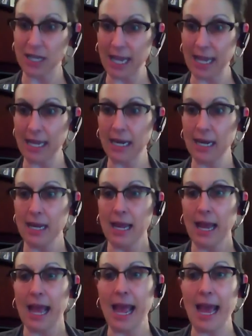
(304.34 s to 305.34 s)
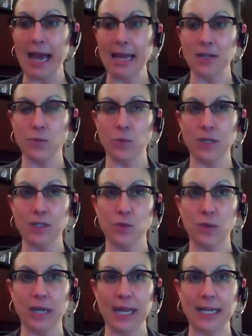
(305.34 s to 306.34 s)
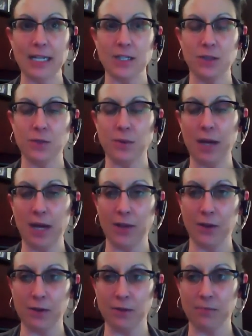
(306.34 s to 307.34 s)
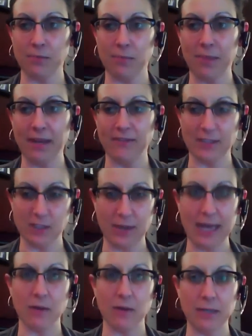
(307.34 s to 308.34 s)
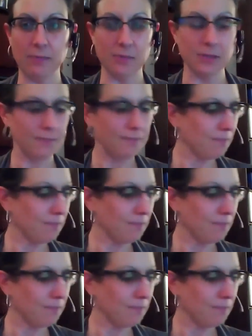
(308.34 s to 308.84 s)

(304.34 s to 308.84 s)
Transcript: again, and was related to other beneficial outcomes.